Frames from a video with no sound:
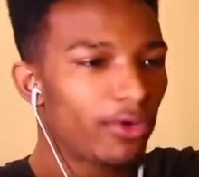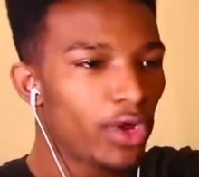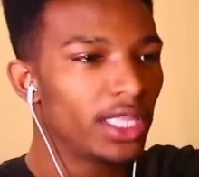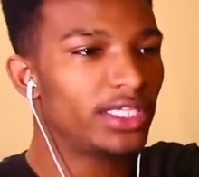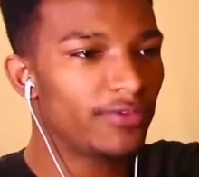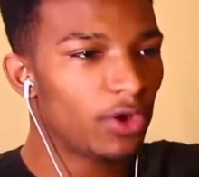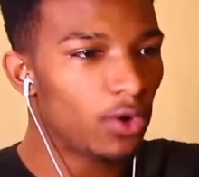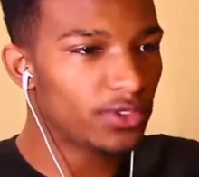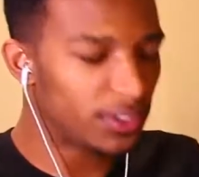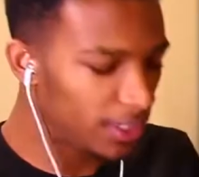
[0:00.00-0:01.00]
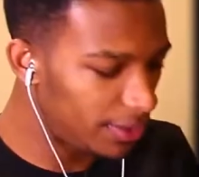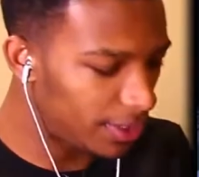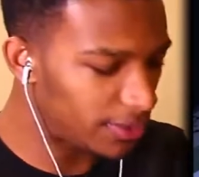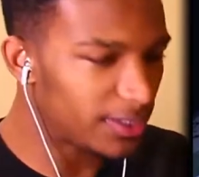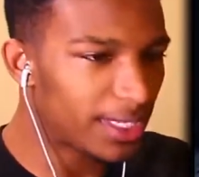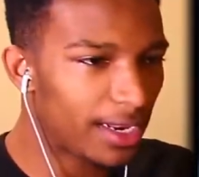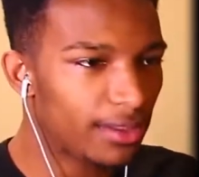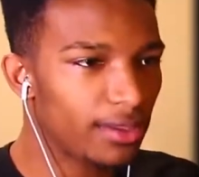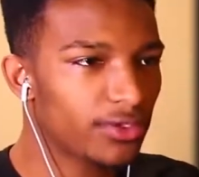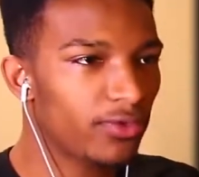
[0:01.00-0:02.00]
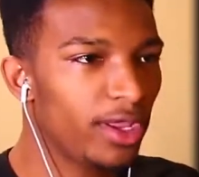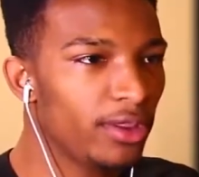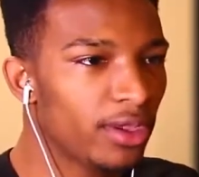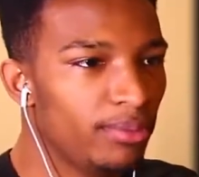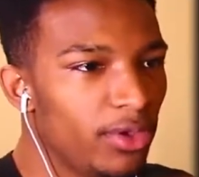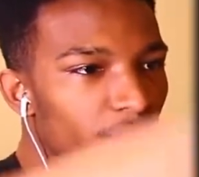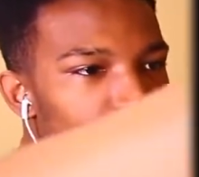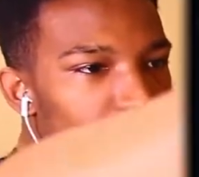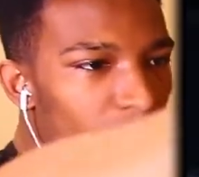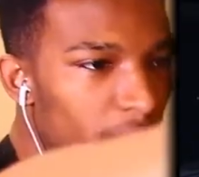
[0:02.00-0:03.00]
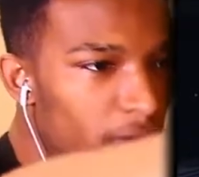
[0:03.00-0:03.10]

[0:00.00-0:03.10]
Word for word: really difficult to see things inside of the screen of the computer. So